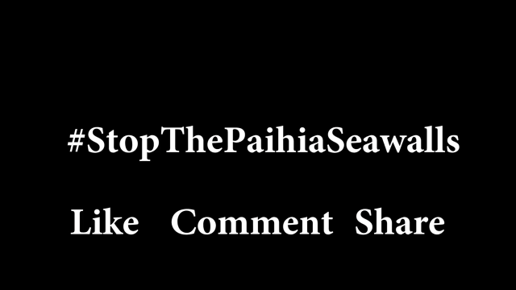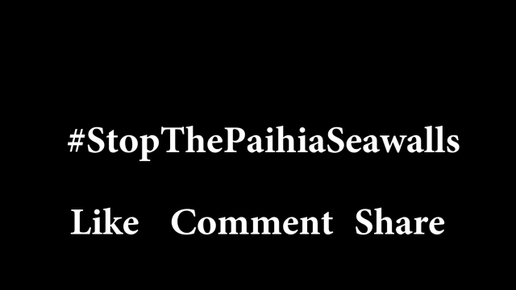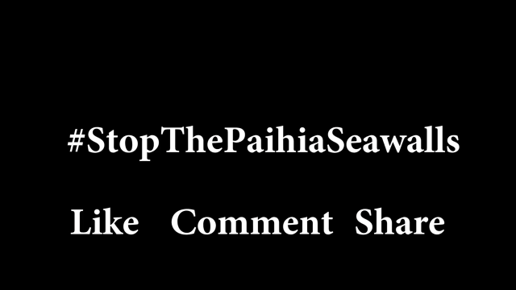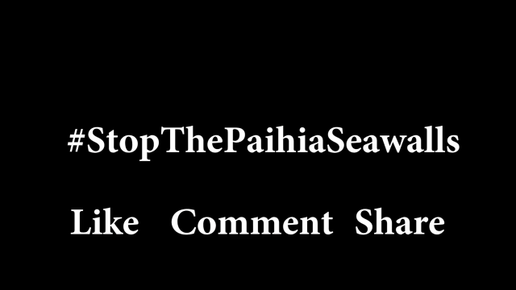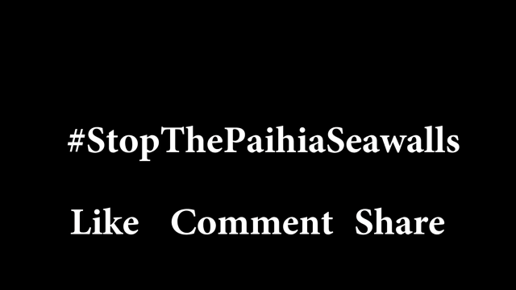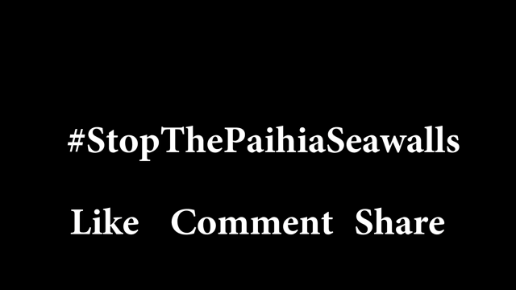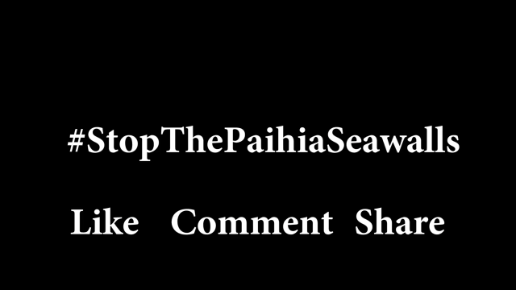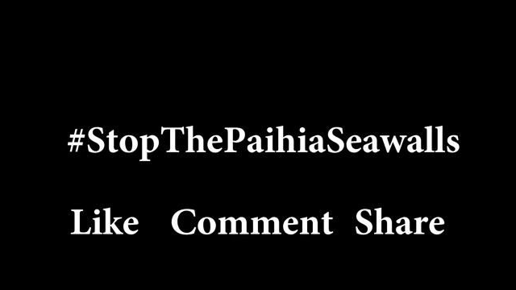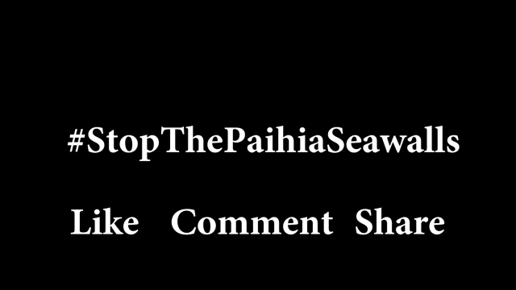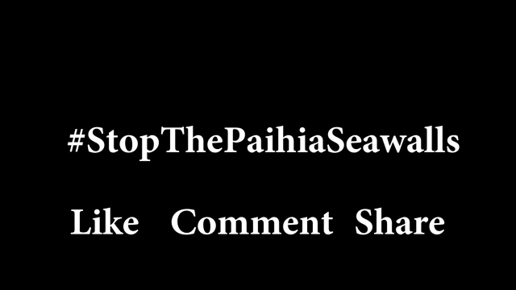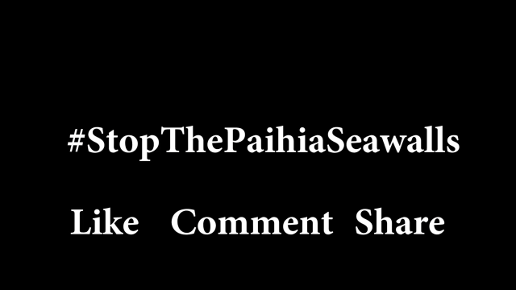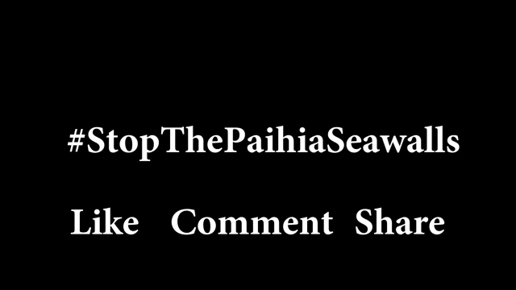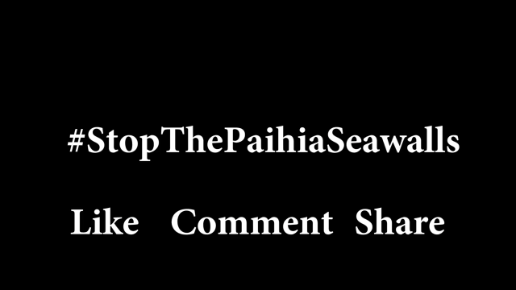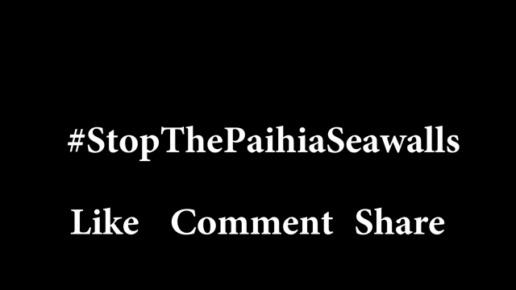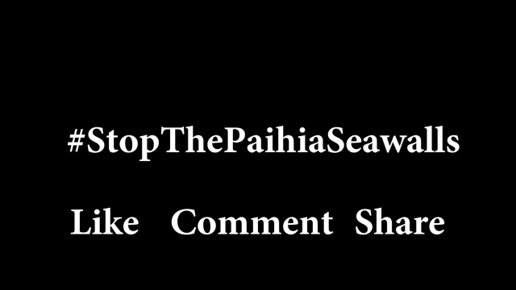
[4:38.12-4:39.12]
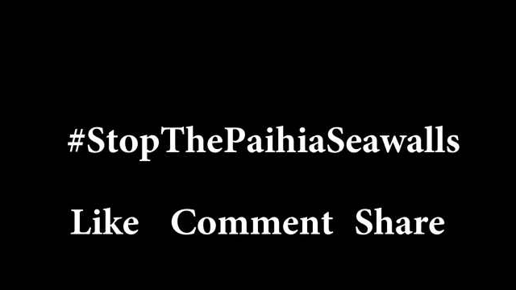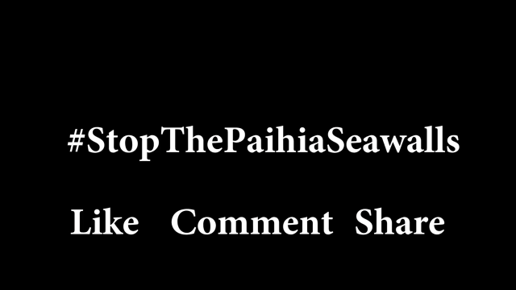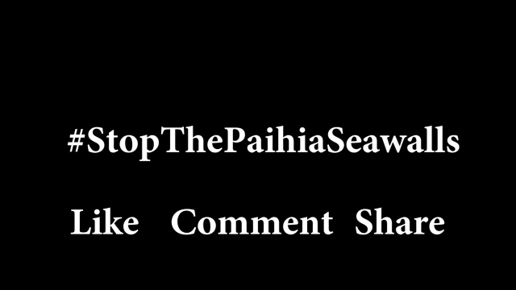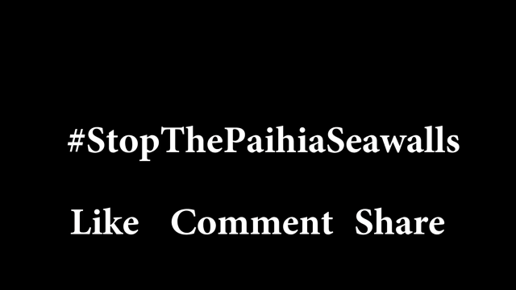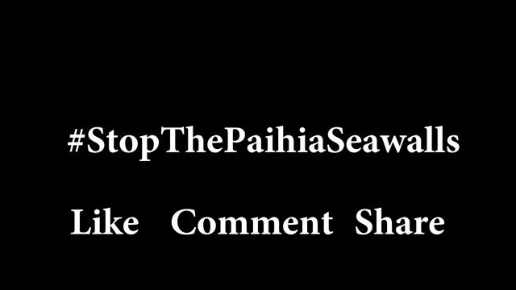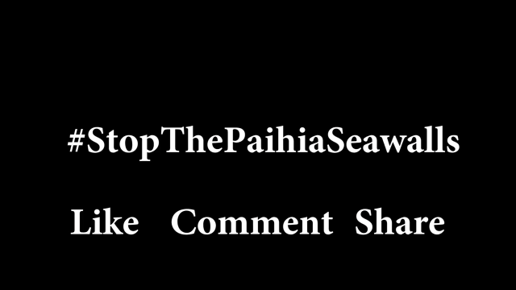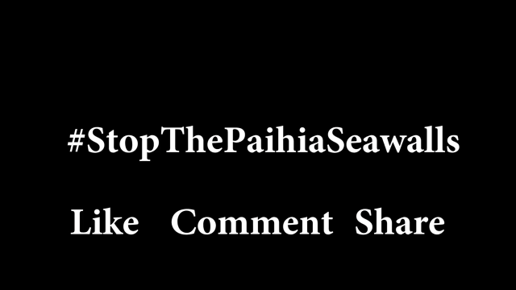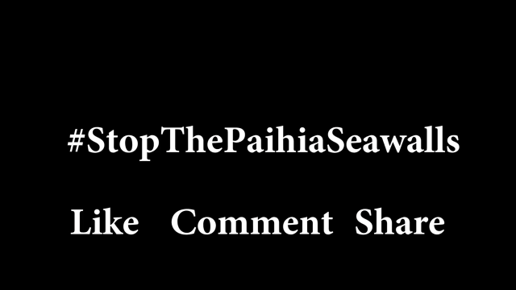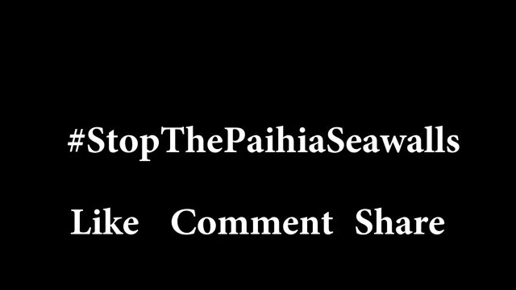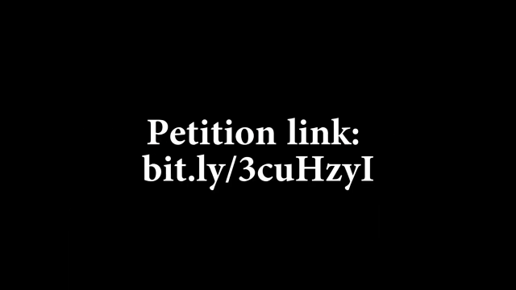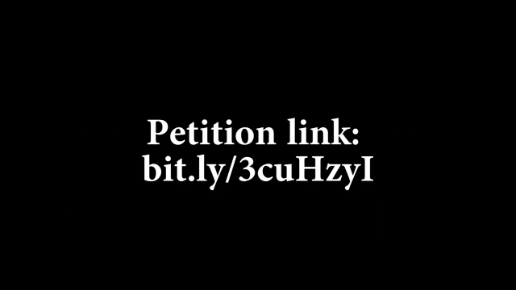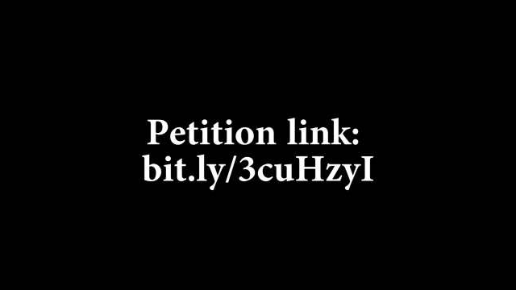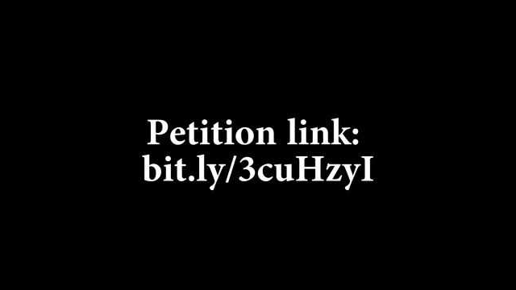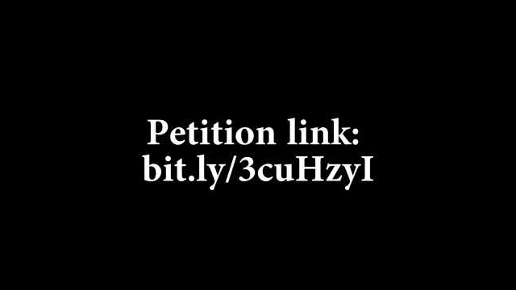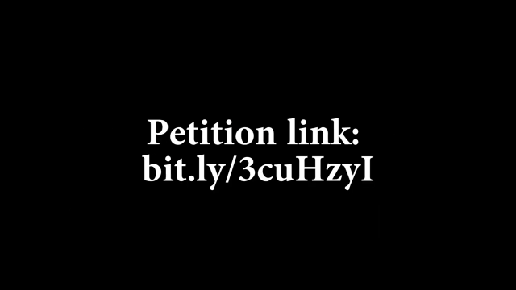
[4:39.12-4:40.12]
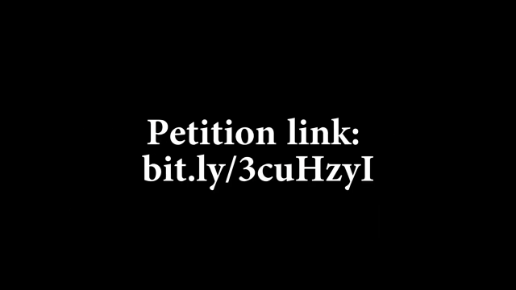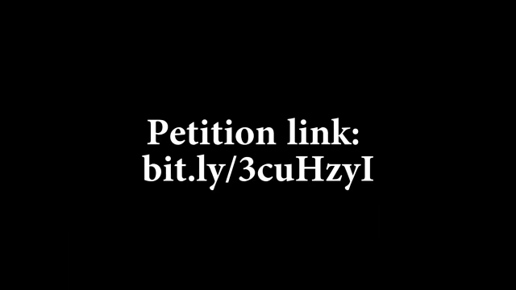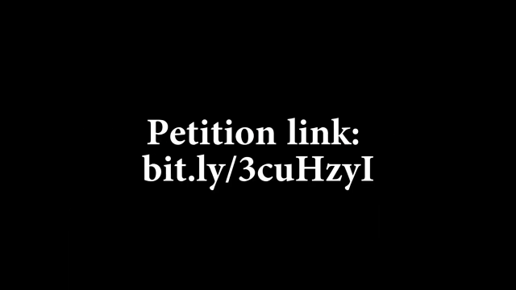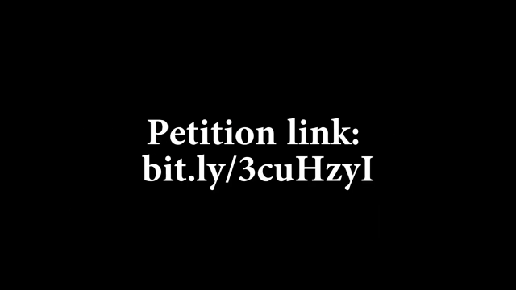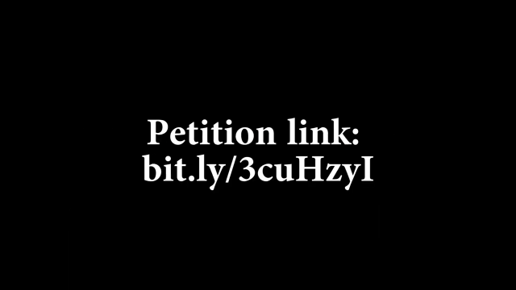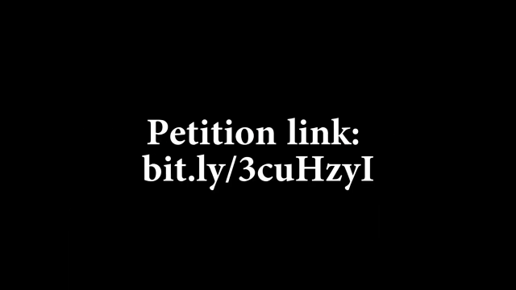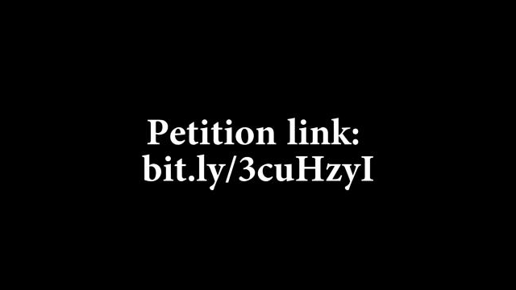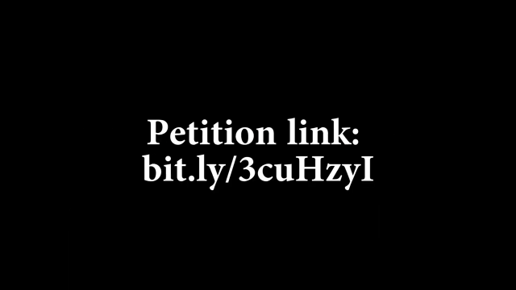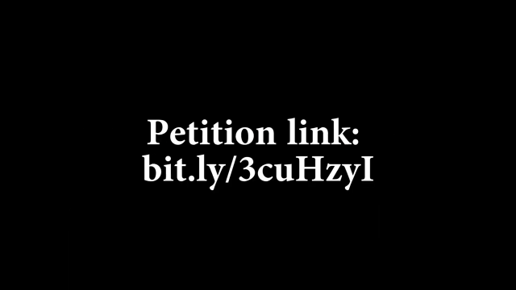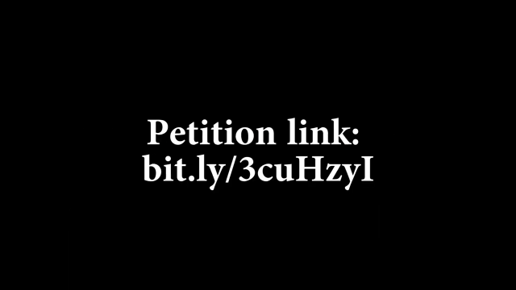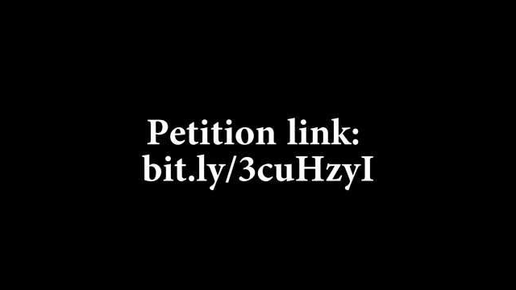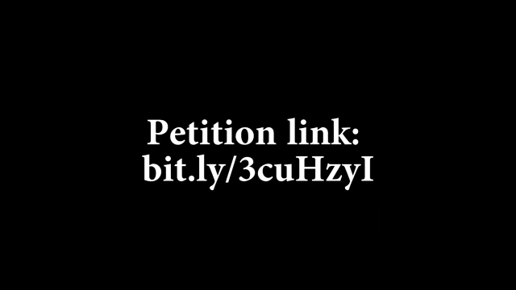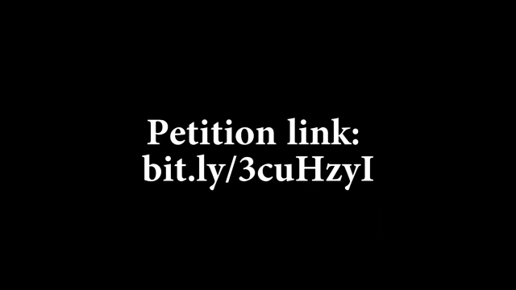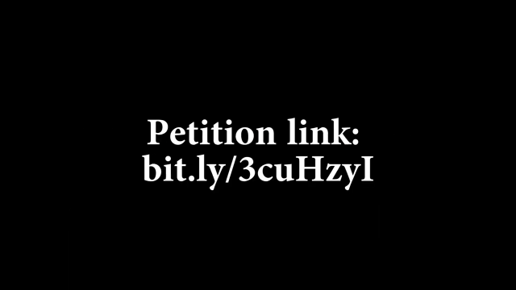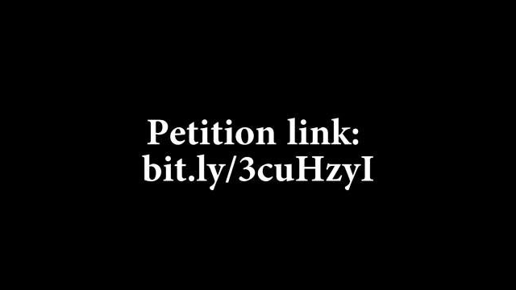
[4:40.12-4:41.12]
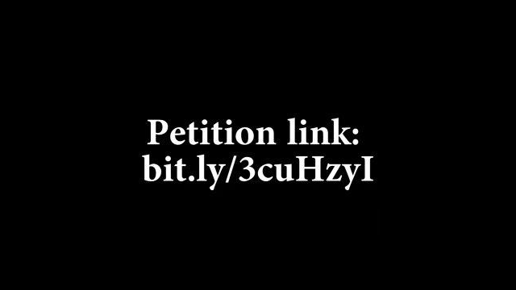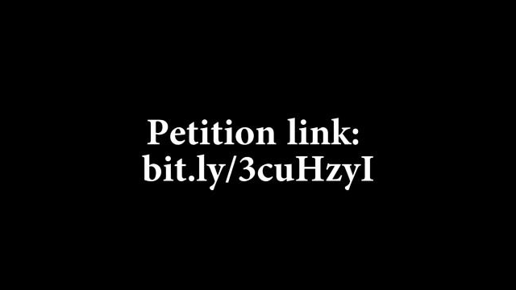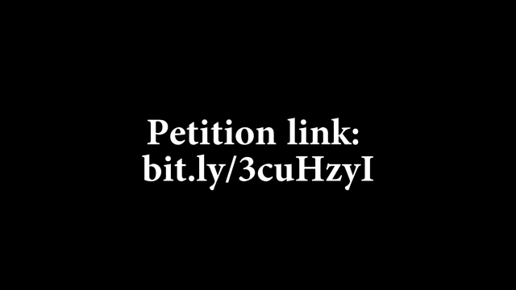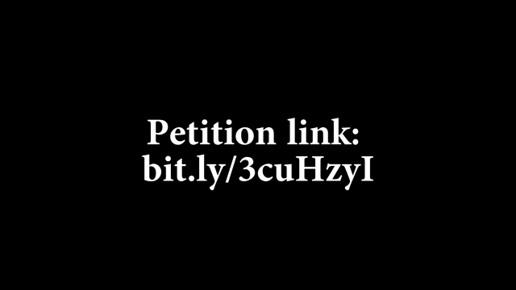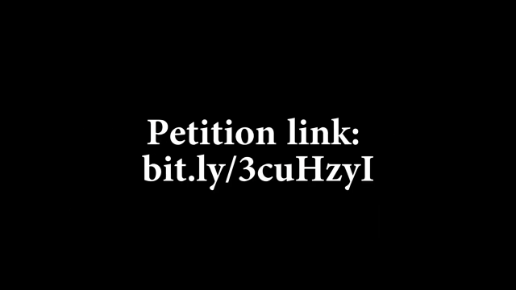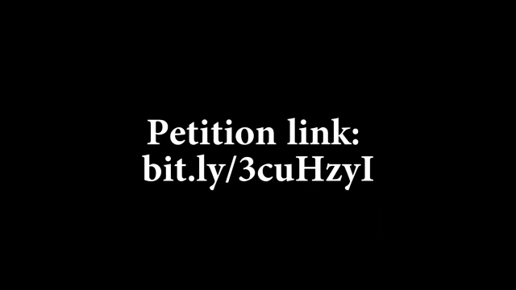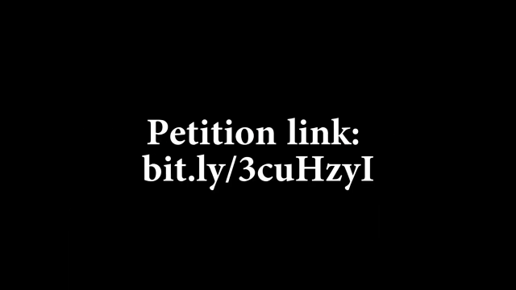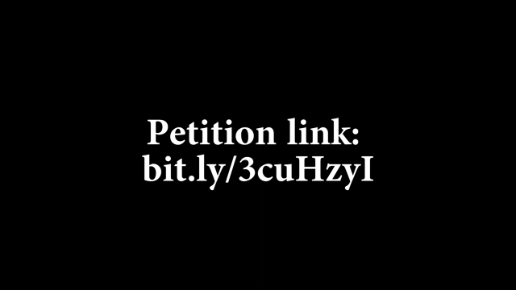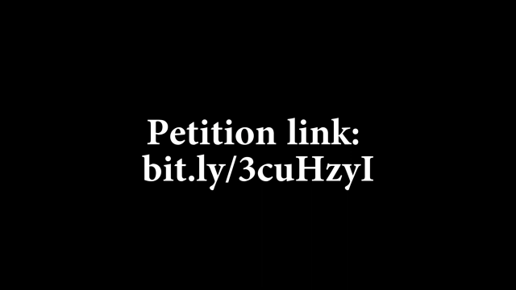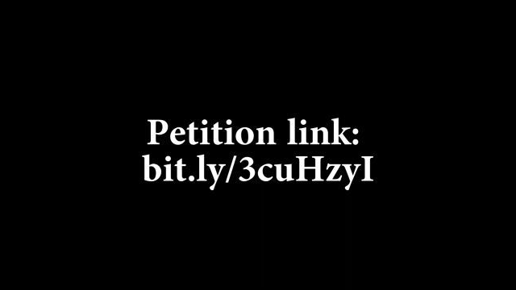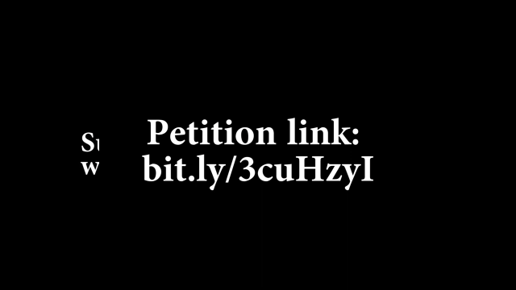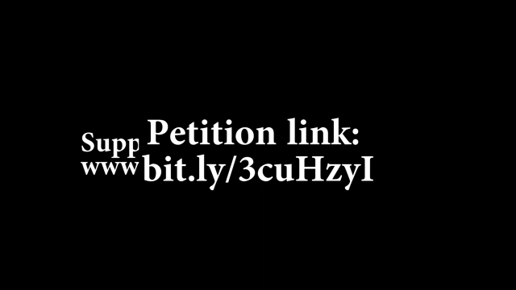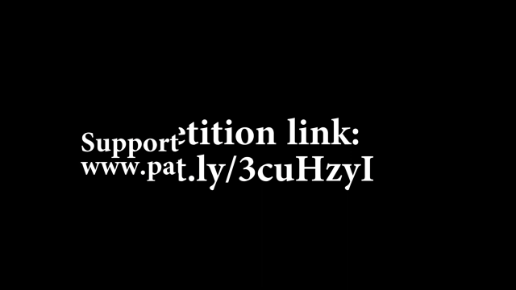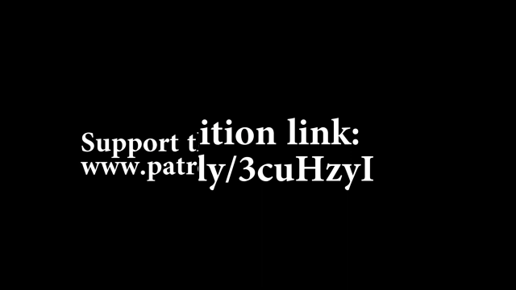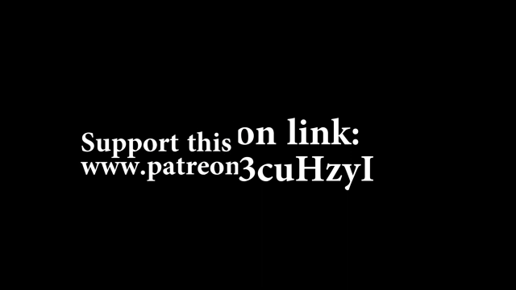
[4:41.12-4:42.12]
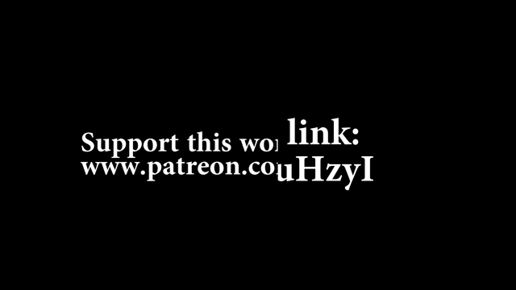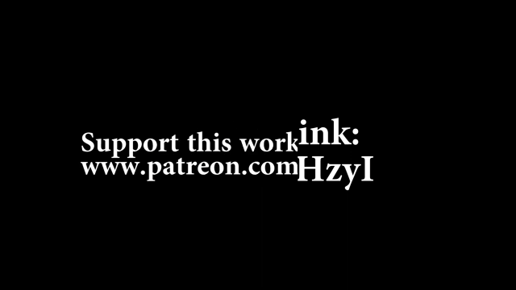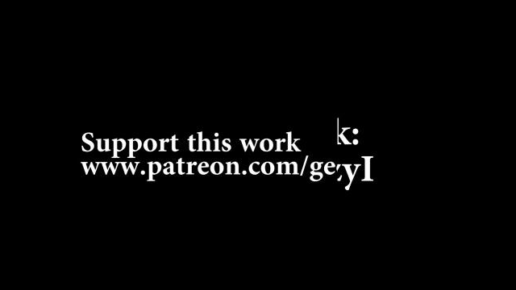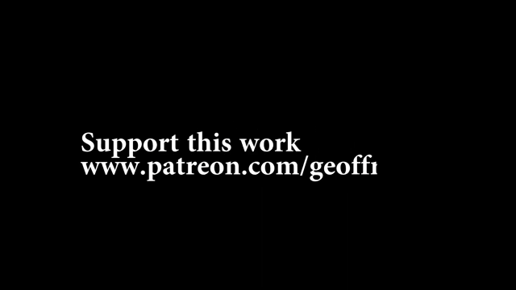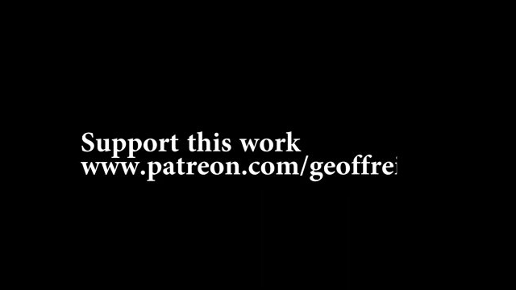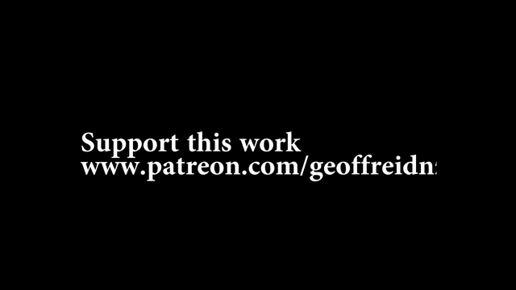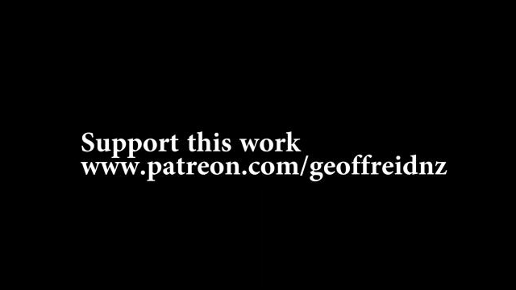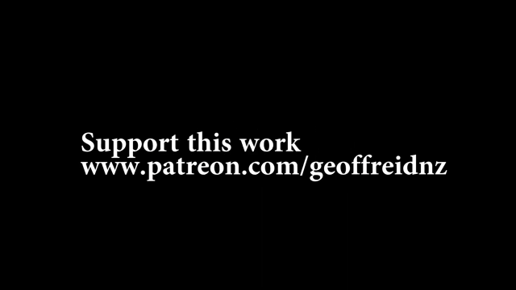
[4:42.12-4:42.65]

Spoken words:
Nobody's mouth can be seen.